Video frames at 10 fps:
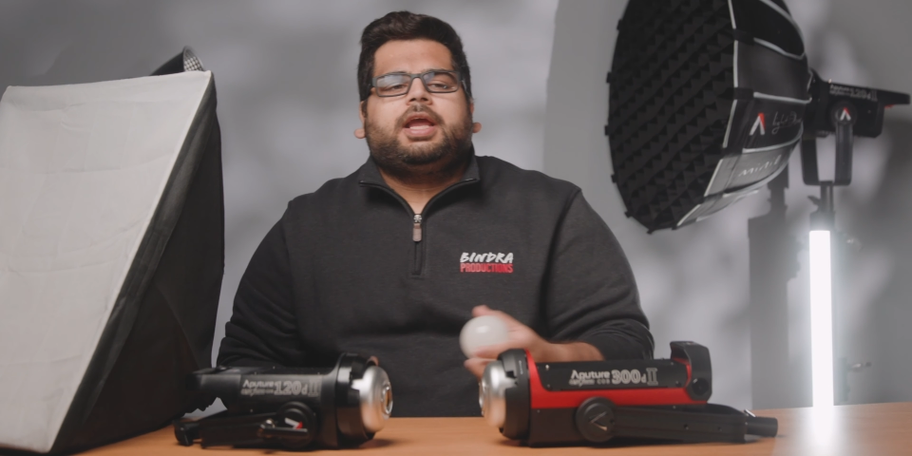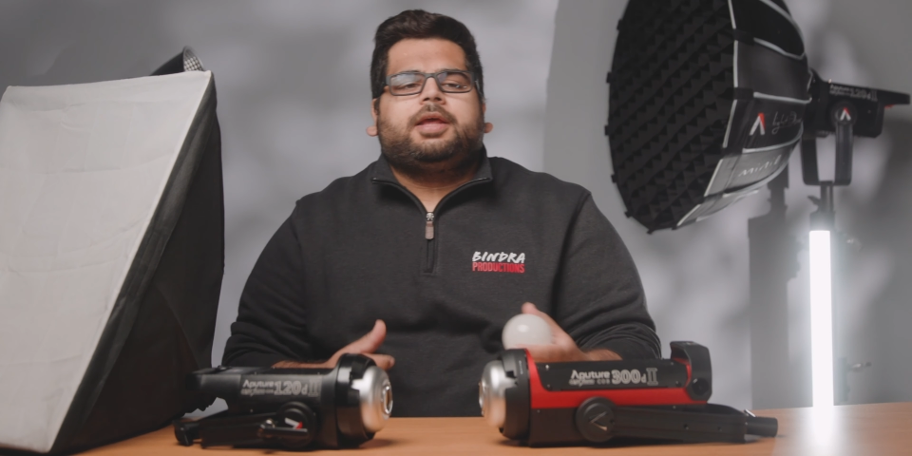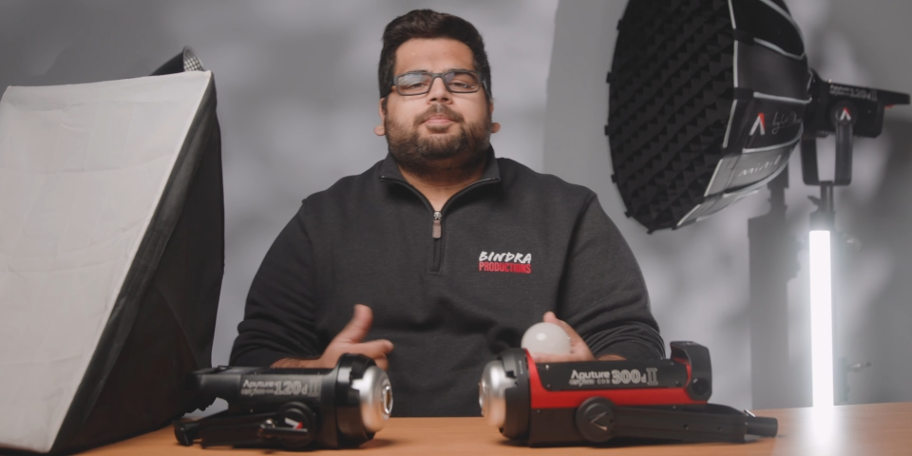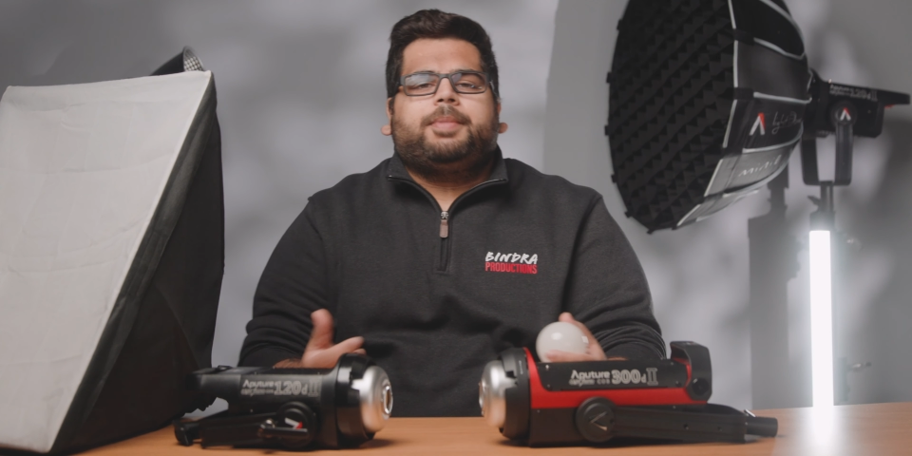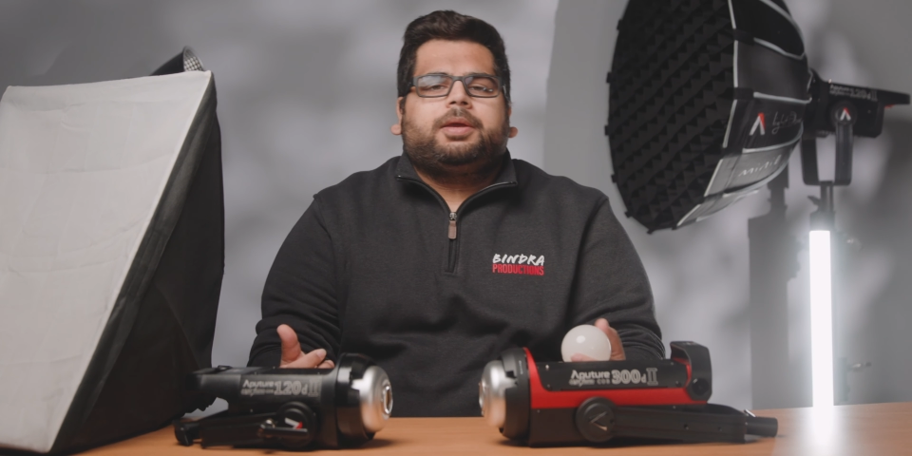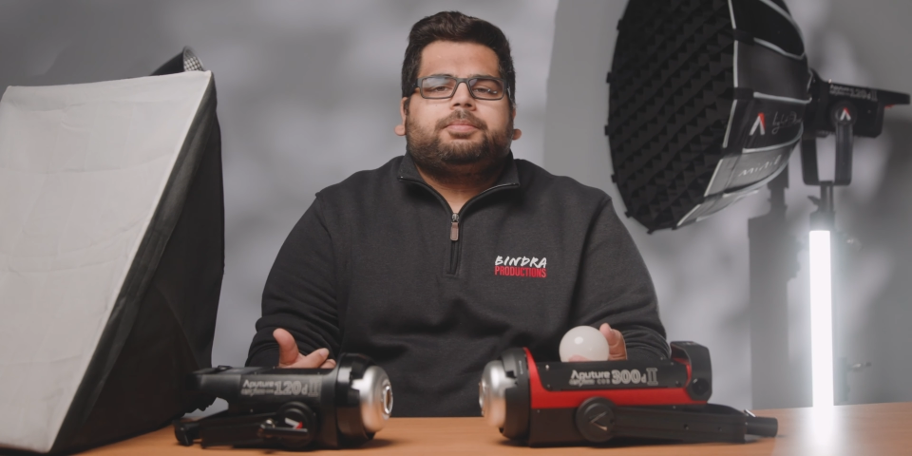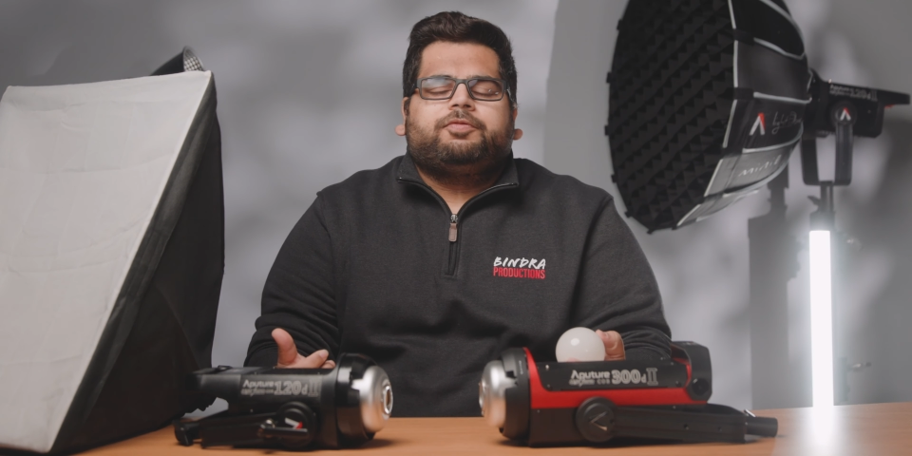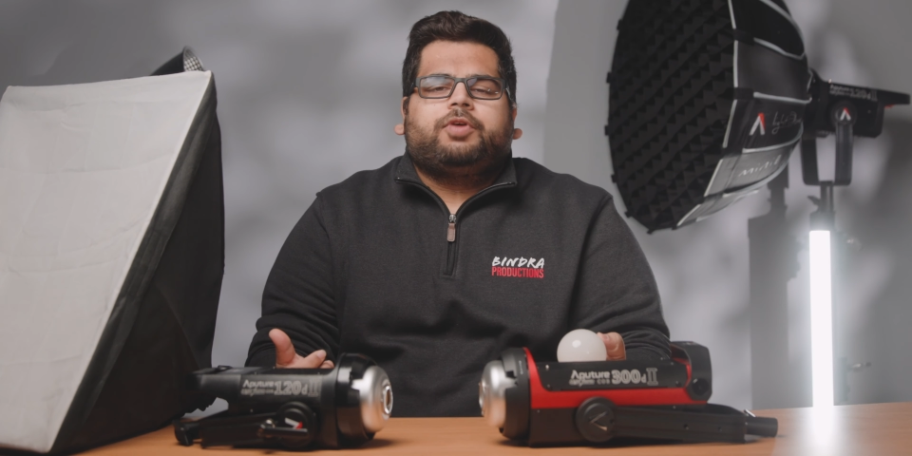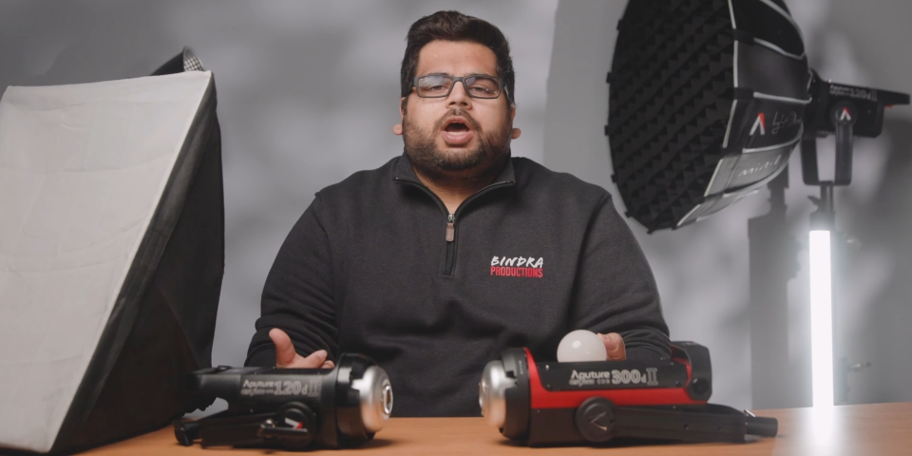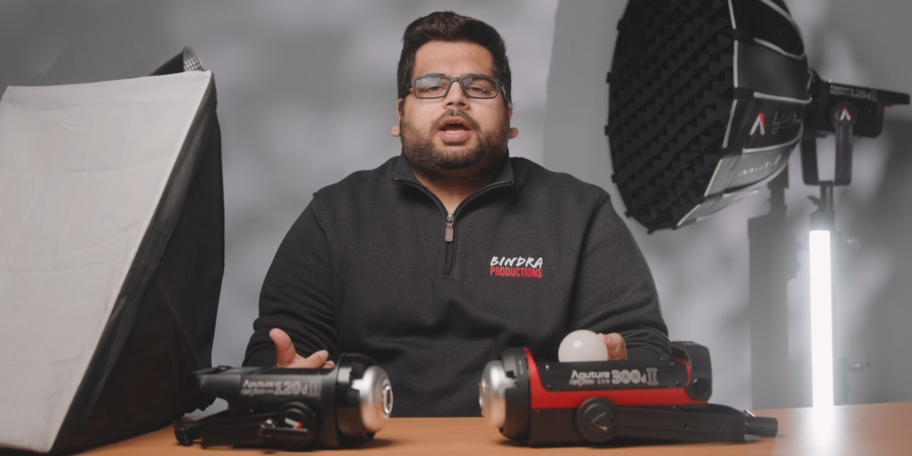and bam,
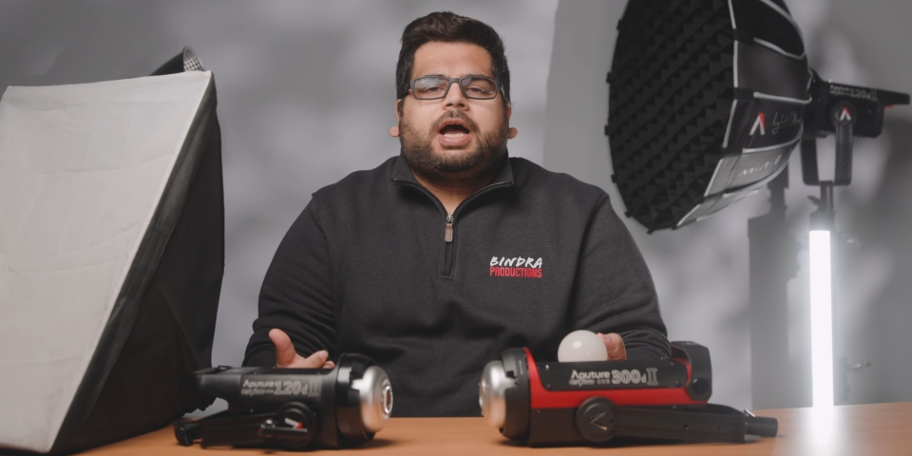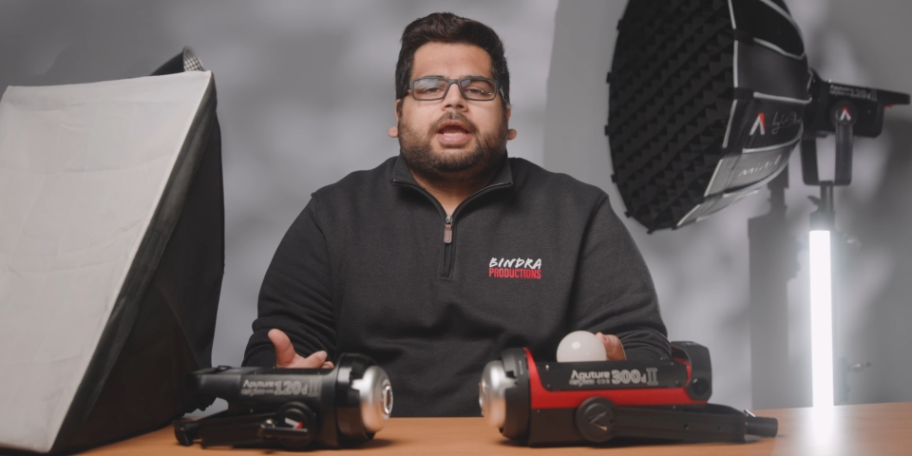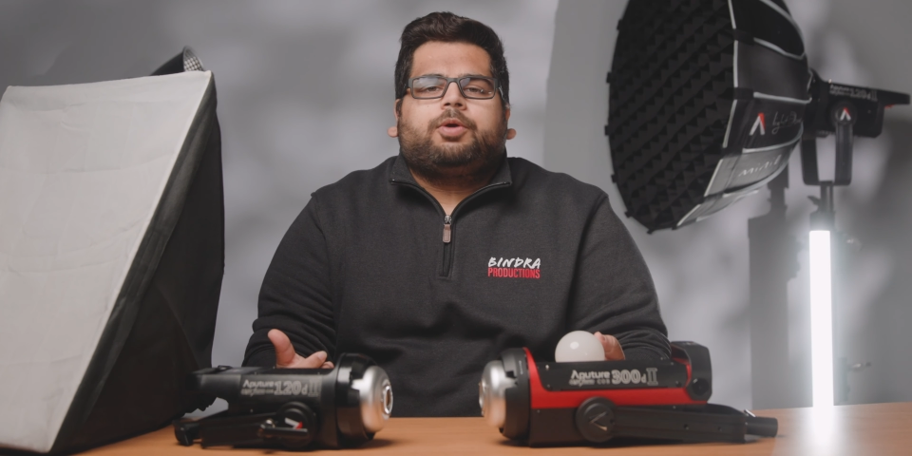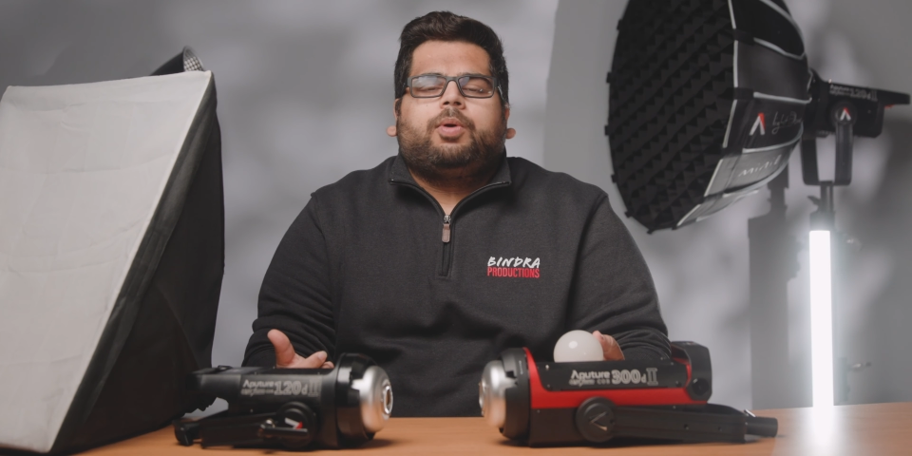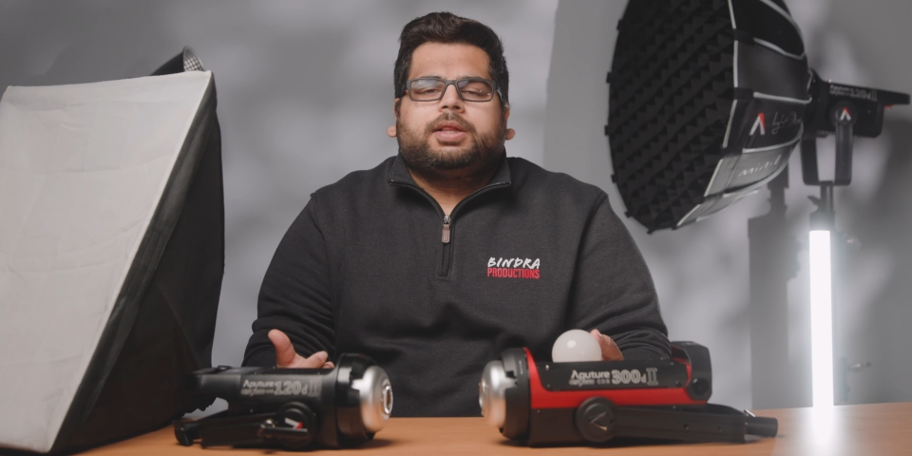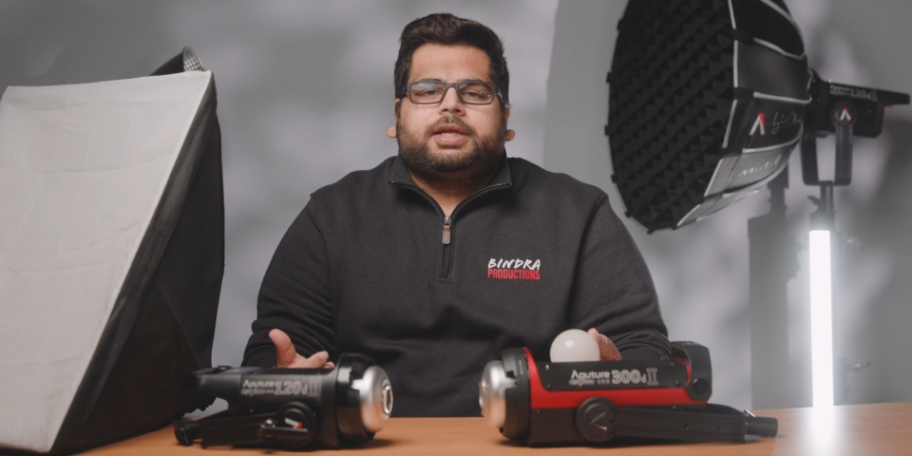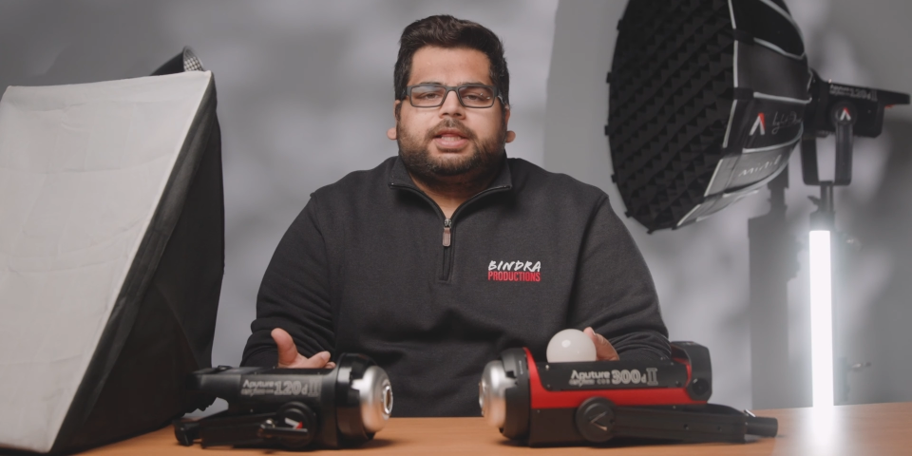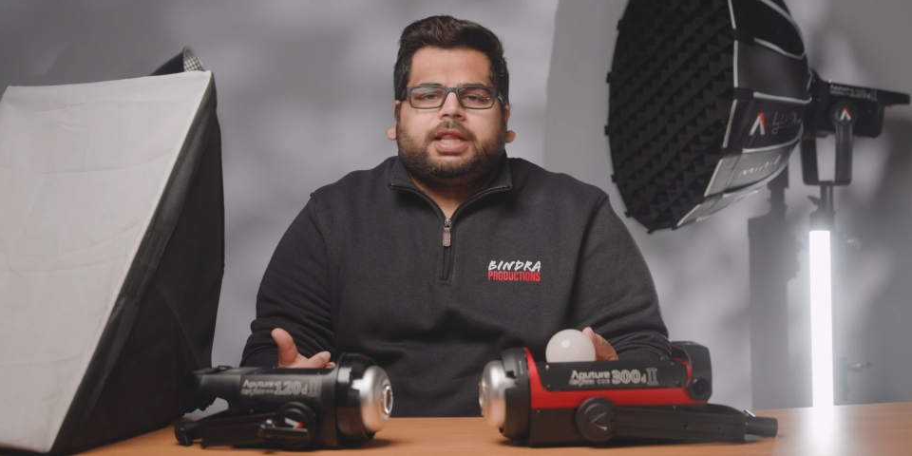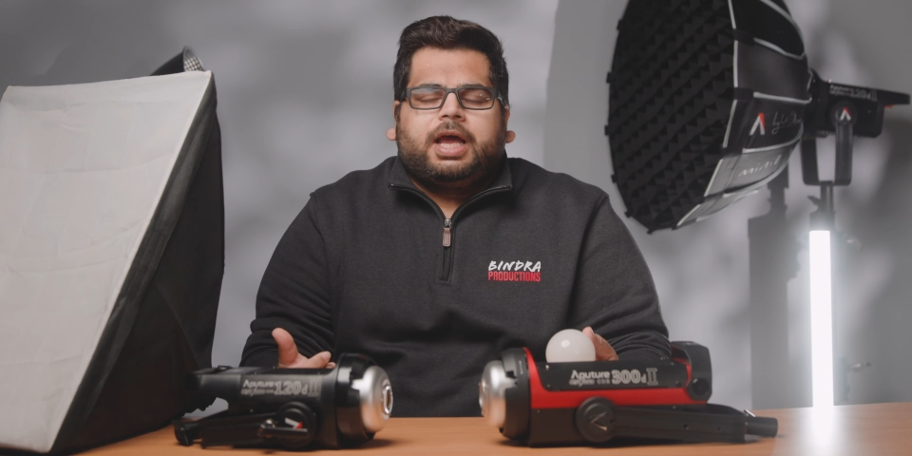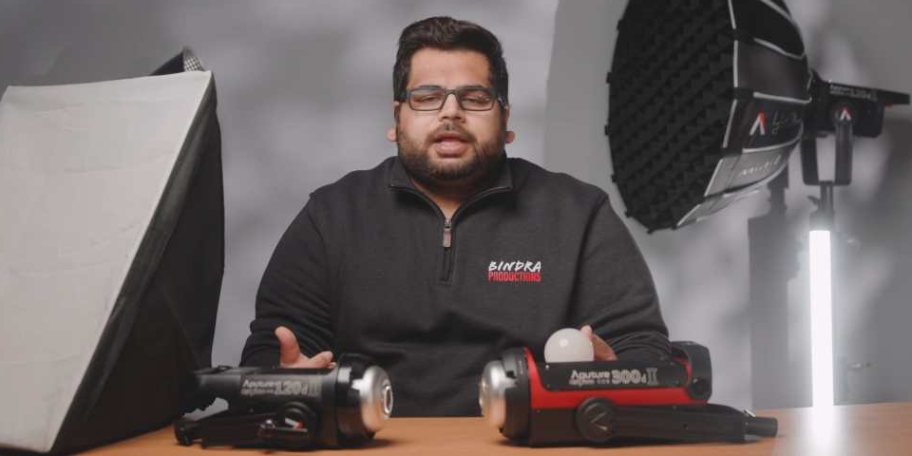you've got a high quality
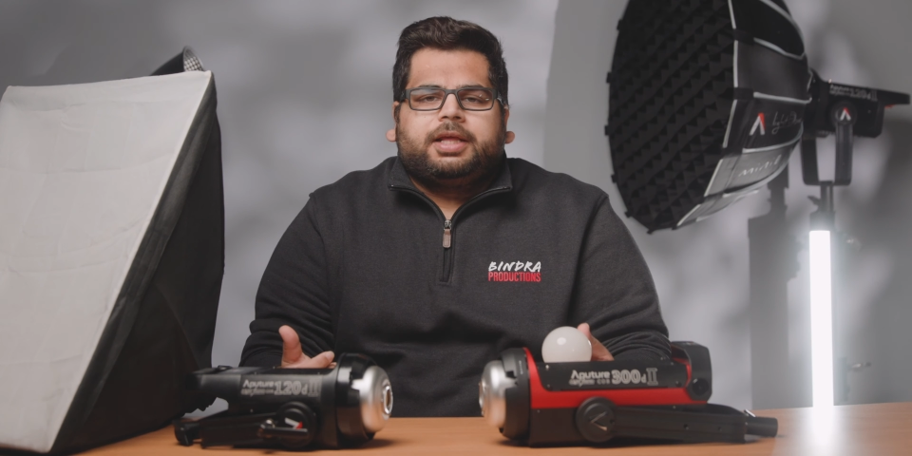light.